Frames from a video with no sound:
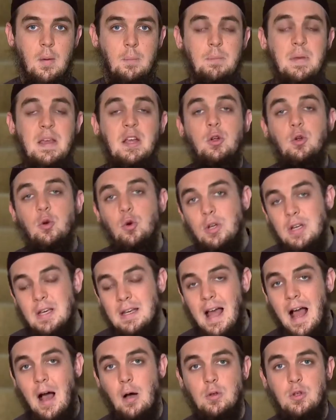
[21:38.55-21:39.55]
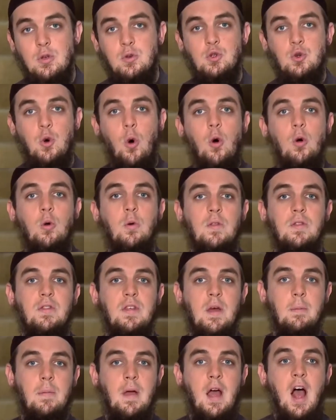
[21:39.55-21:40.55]
Be good in how you talk with
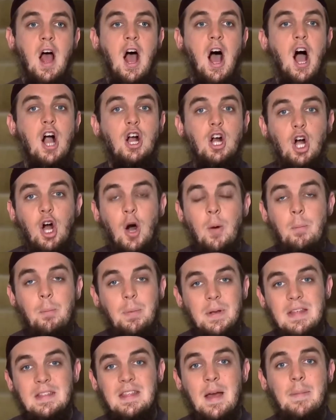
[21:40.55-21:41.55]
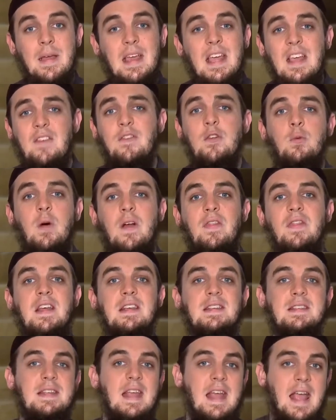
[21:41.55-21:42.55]
them. Accompany them even when they
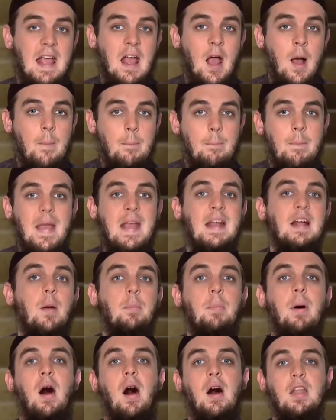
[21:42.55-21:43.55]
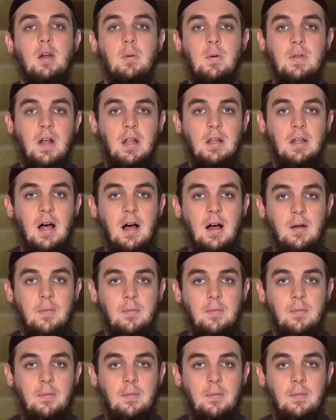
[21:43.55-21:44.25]
say, make a partner with Allah.